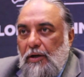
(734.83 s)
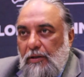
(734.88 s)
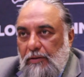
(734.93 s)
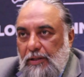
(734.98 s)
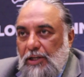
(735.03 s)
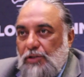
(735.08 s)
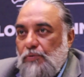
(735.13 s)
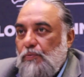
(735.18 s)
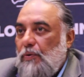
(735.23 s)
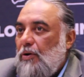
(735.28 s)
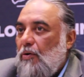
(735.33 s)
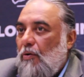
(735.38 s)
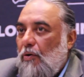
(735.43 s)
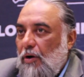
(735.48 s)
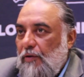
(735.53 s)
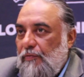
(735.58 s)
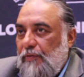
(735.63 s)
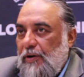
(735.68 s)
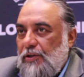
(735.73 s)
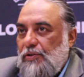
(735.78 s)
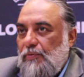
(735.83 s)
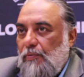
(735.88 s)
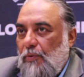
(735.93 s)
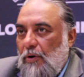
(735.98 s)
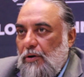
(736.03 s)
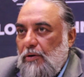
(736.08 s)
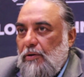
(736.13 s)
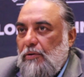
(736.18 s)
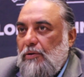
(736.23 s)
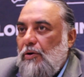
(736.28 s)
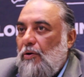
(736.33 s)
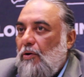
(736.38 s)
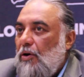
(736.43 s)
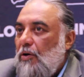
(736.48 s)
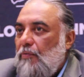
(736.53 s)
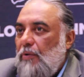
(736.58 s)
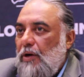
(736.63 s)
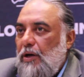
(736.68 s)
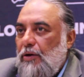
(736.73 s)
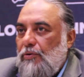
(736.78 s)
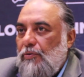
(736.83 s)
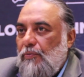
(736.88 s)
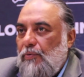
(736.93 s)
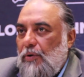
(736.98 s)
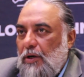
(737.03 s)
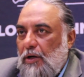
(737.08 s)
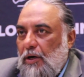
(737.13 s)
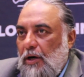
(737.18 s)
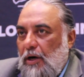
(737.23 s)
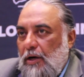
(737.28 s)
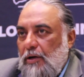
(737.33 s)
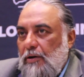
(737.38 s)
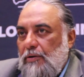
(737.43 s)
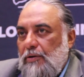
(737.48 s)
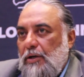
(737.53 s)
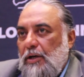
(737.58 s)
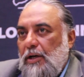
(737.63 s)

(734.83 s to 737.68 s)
That's what all of us want. They're all willing to work hard.